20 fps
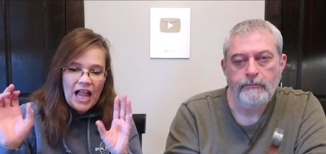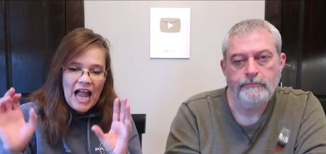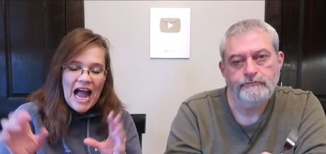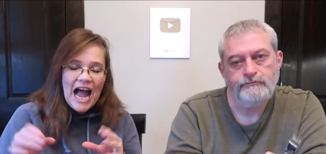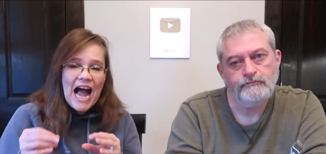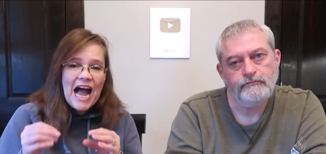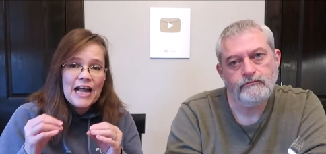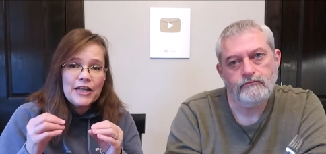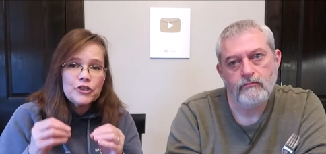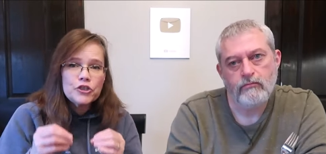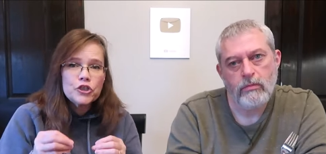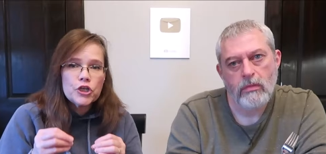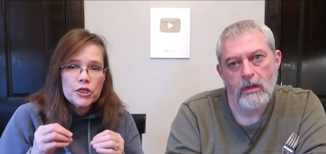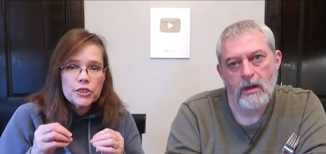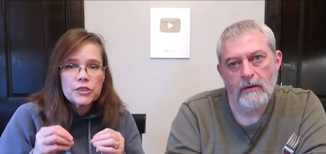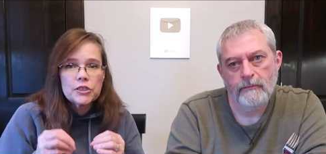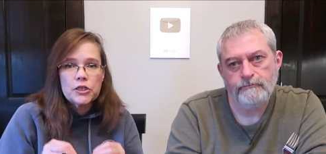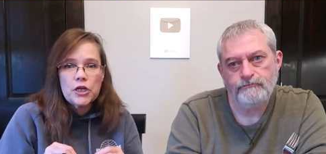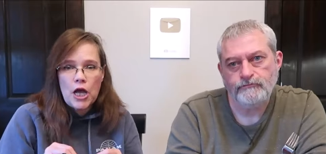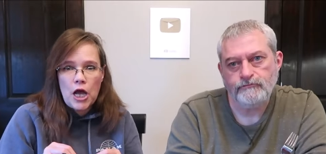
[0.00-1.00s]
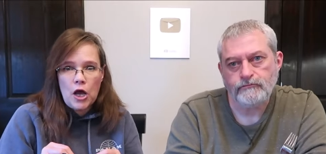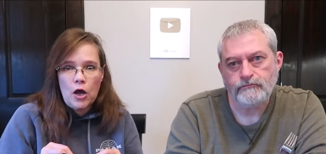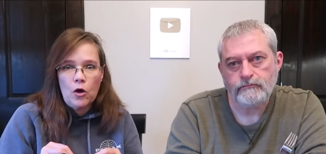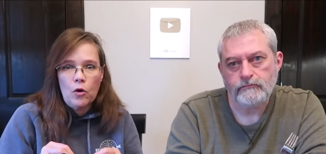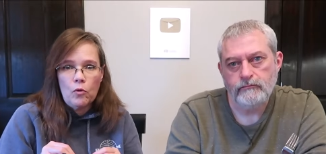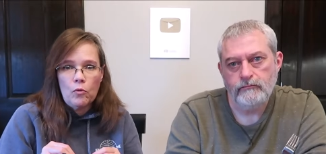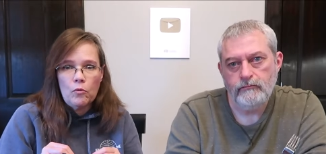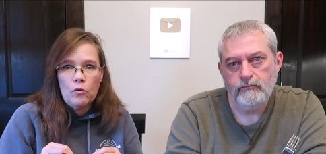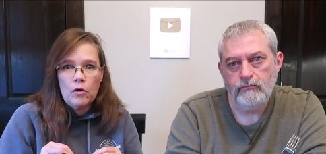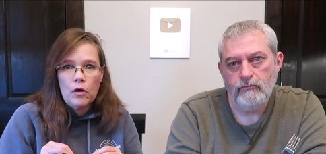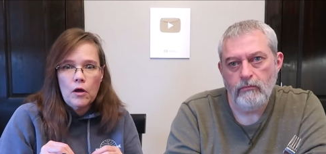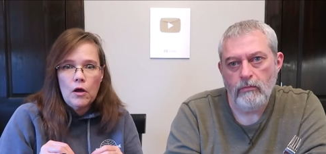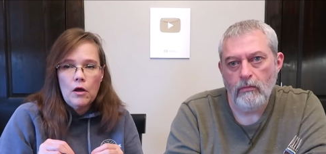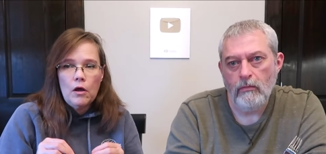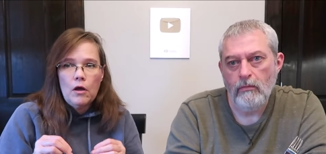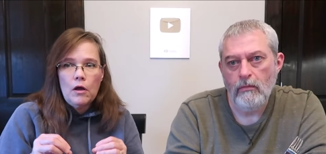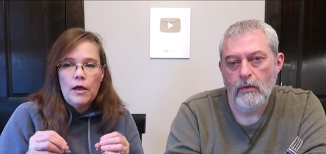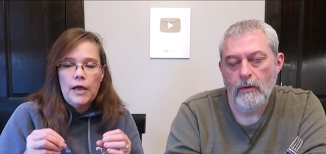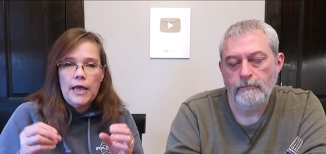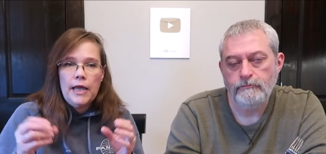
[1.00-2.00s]
Speaker 1: I just know
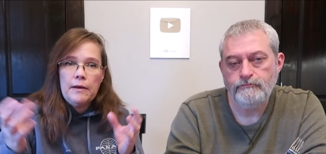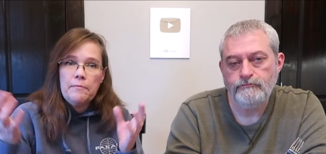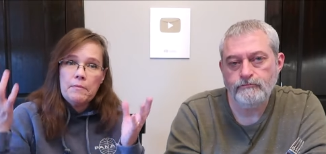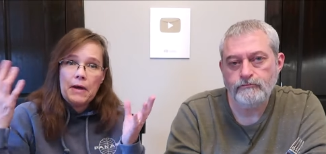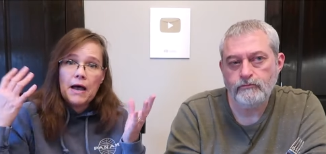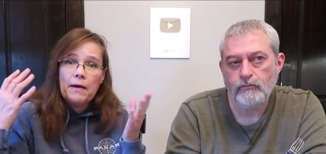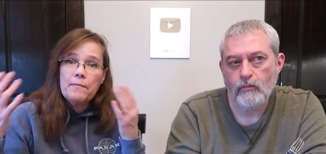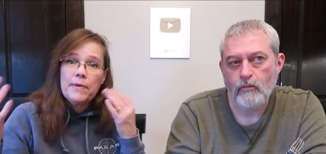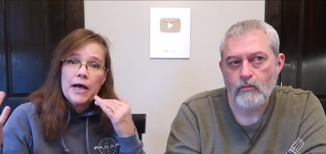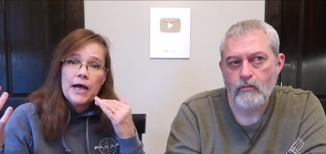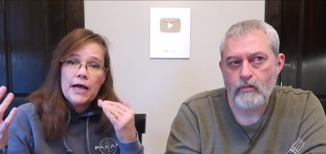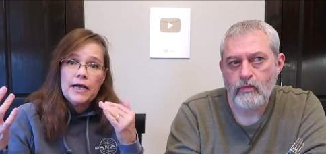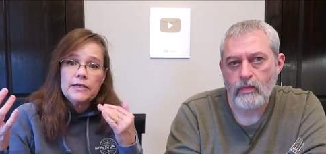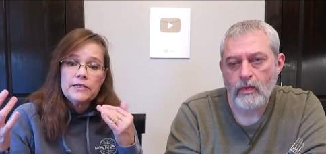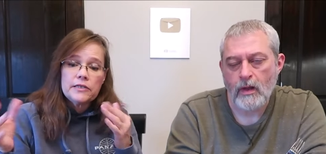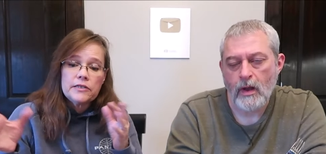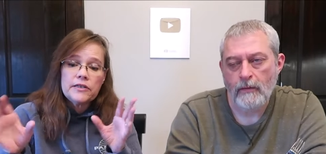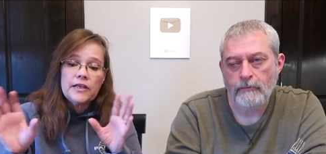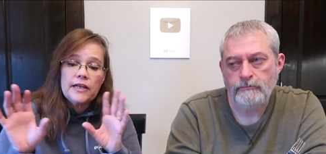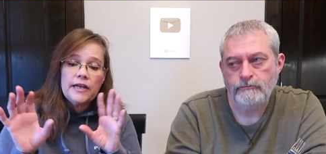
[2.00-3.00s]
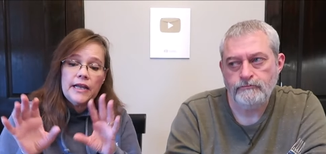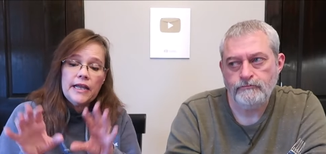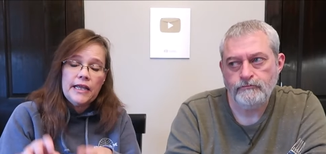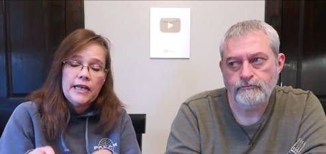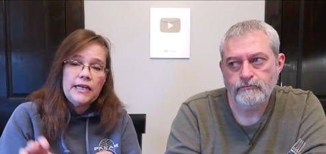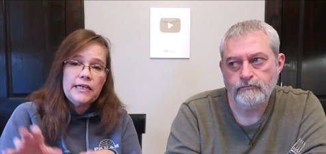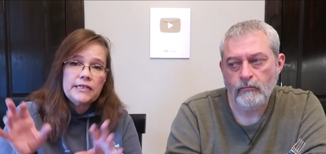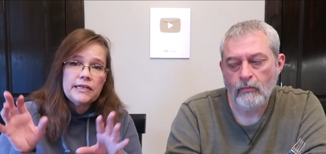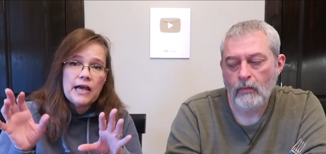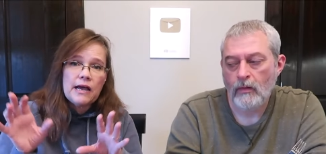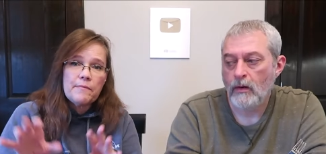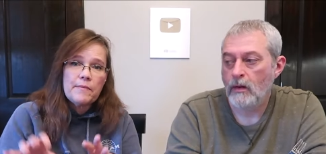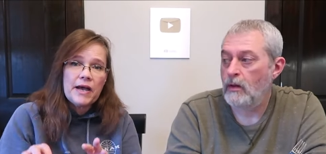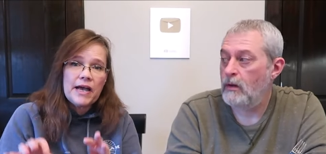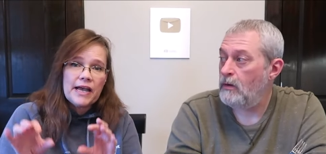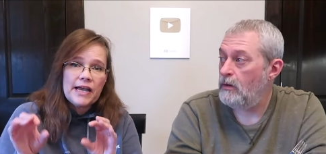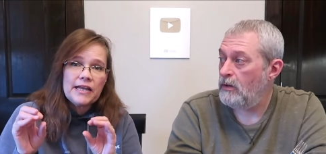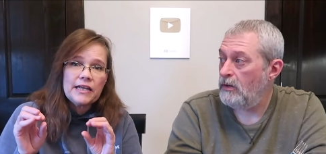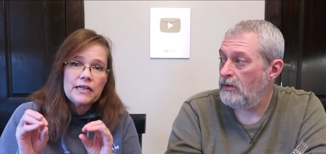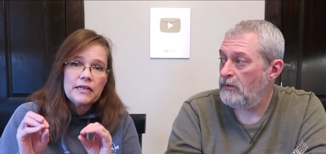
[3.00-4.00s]
in my mind that anytime
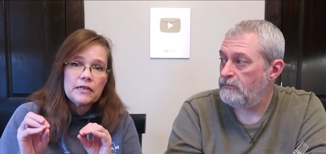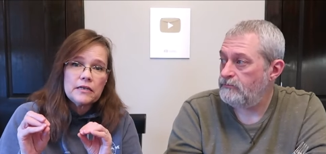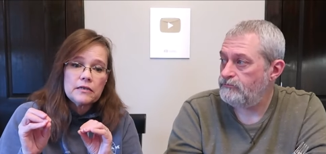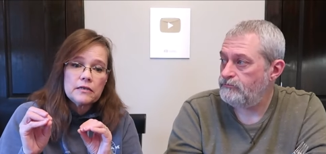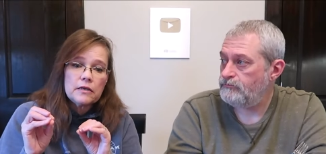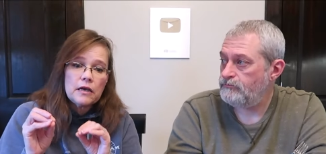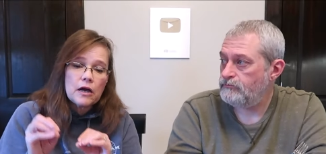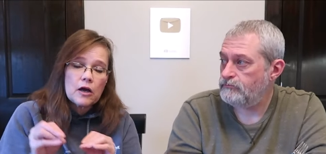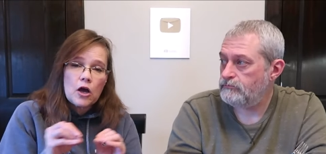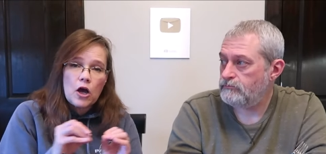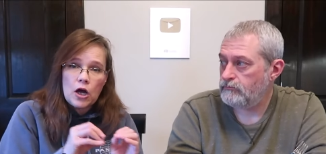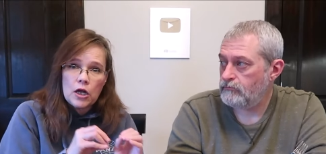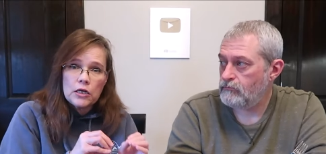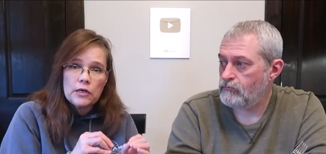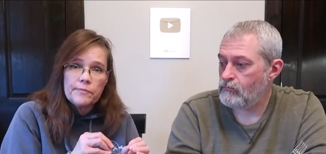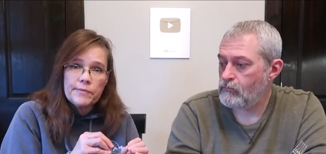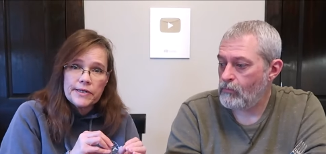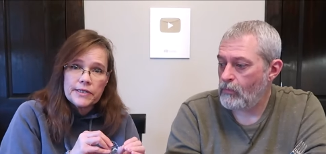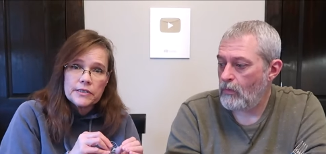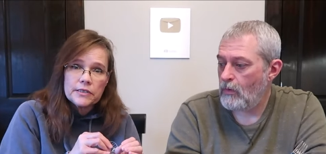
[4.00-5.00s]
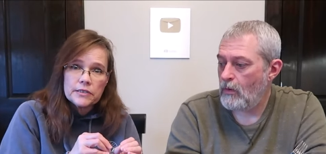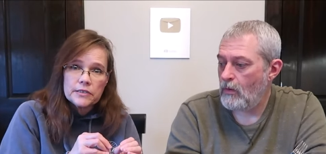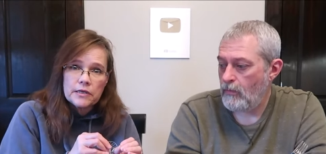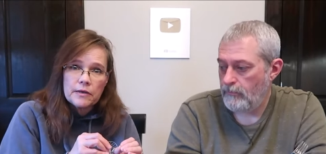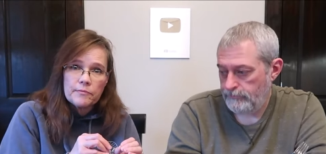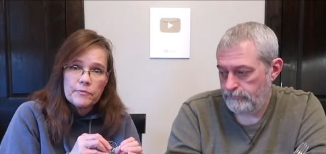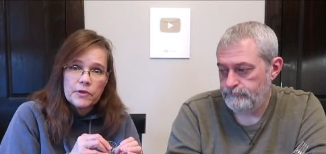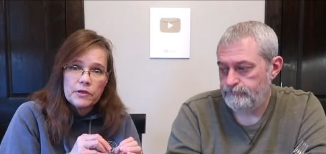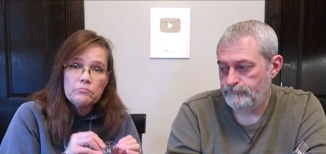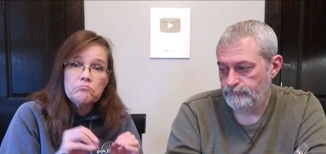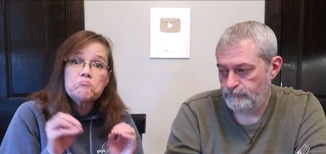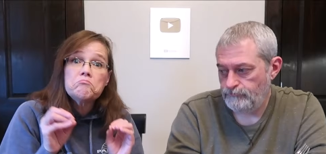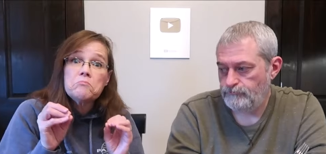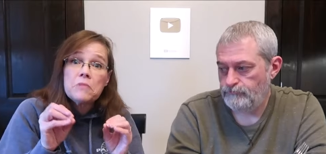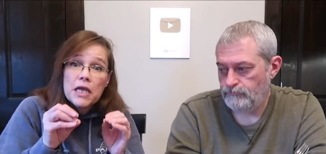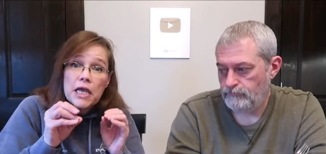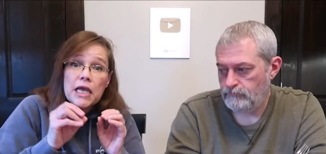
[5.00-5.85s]
I add a condiment to something,